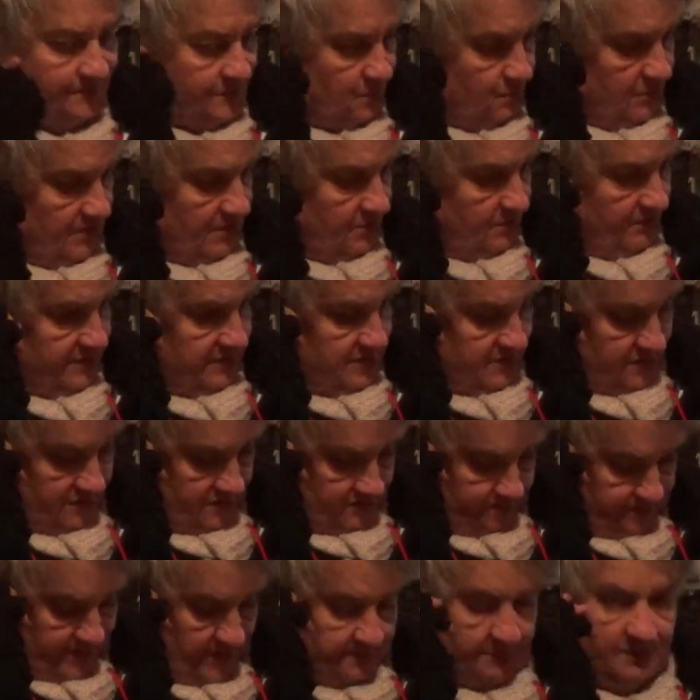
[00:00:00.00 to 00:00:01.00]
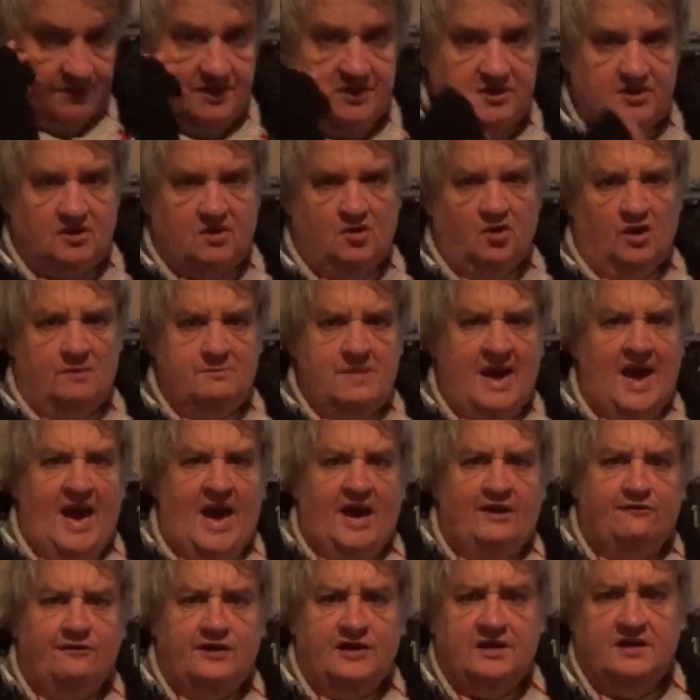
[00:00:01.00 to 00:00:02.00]
people used to call him
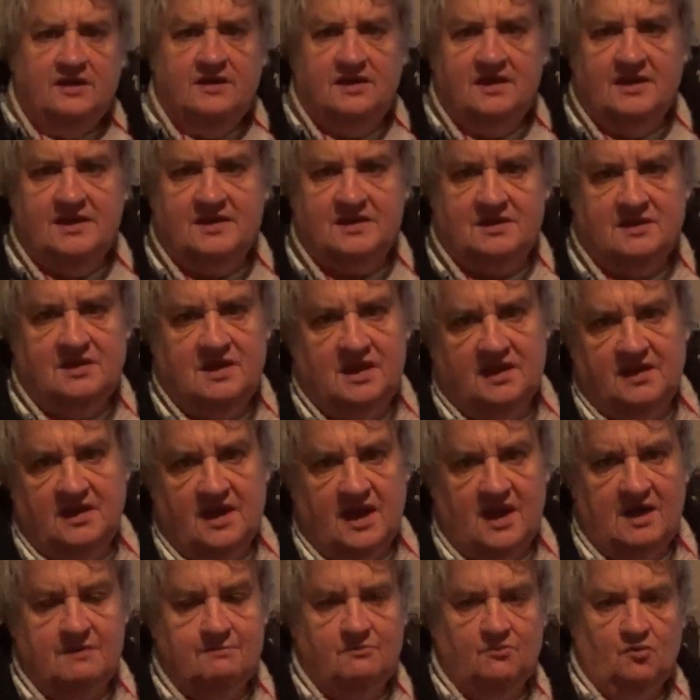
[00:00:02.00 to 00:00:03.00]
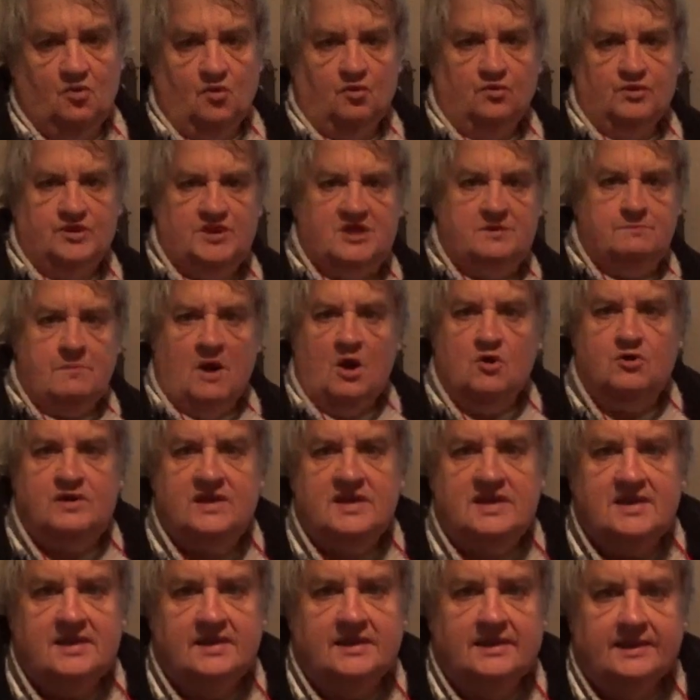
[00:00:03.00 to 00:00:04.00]
Harry as a nickname, or
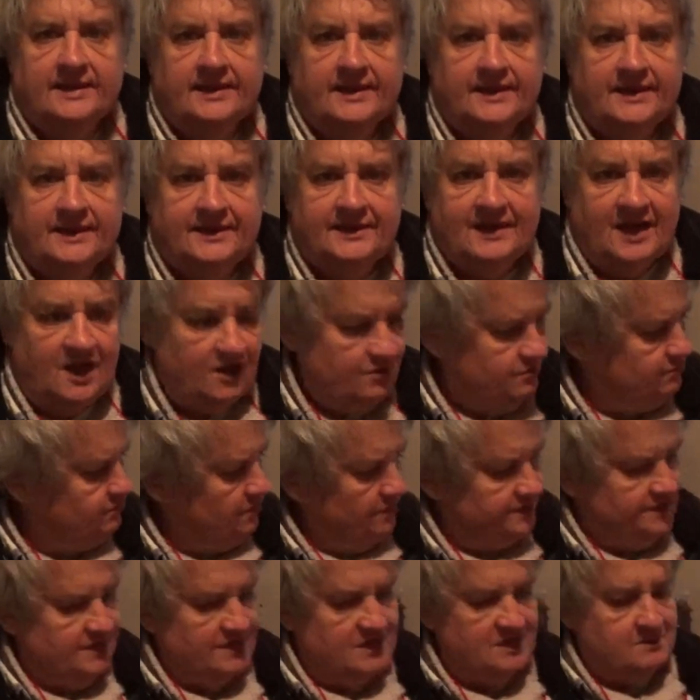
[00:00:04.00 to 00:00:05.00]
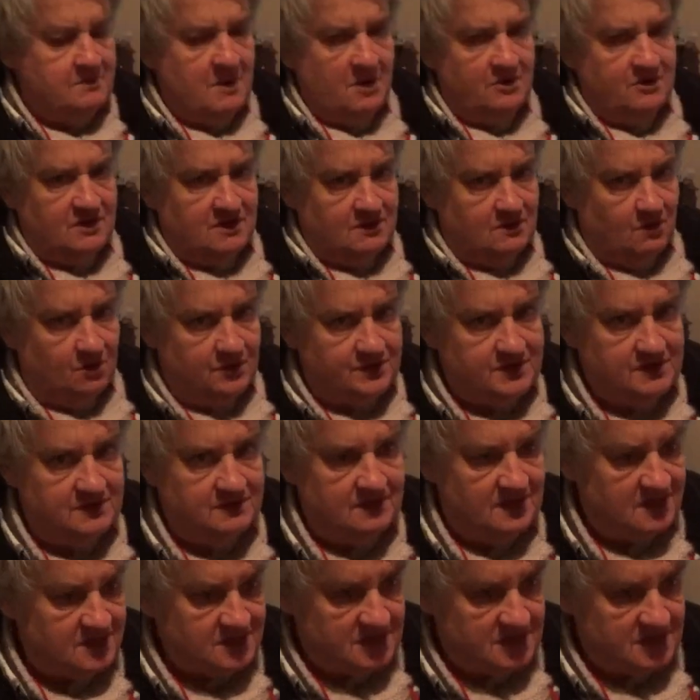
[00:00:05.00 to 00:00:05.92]
Smokey. No, not the Smokey Dawson, the